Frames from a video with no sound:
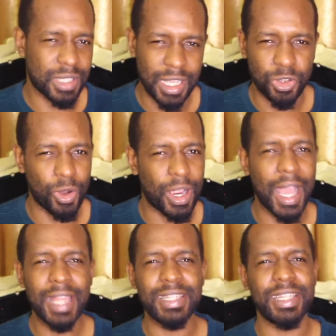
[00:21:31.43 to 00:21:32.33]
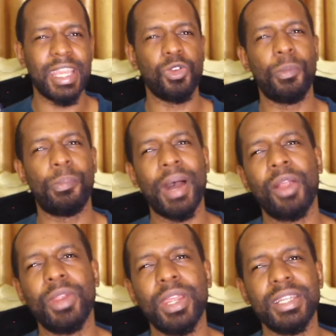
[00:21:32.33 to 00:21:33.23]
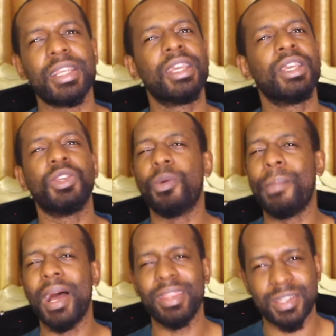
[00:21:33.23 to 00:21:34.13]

your guardian, your parent, your mother,